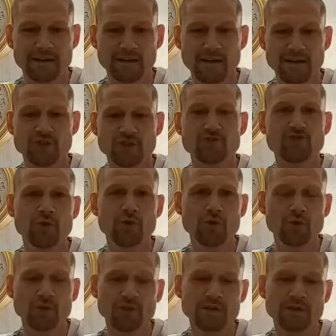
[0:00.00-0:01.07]
That's true
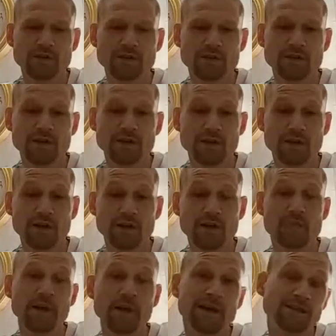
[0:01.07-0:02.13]
that it
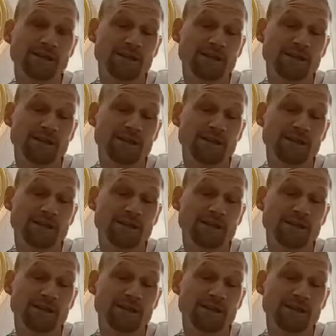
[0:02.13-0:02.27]
appears